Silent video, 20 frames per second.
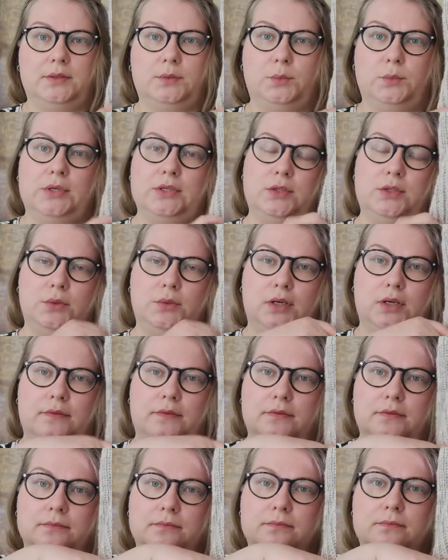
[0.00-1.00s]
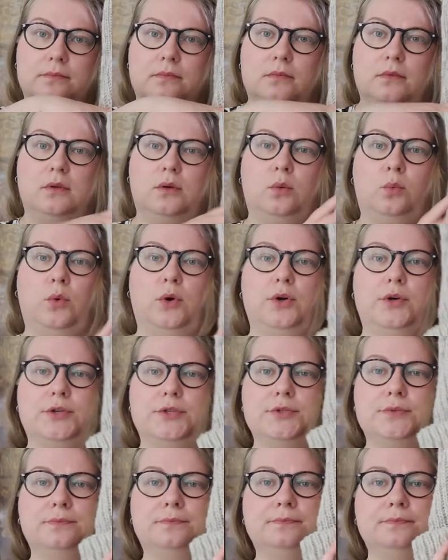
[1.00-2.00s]
when you have
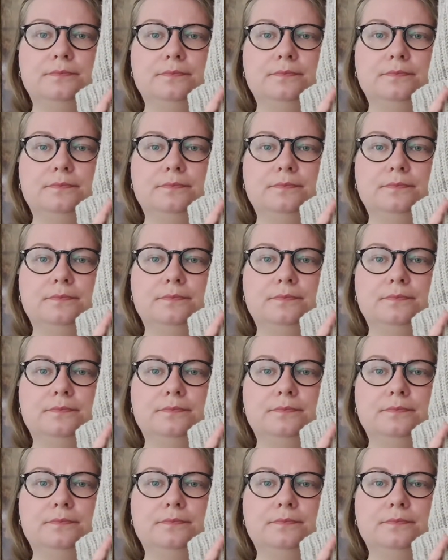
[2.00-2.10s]
worked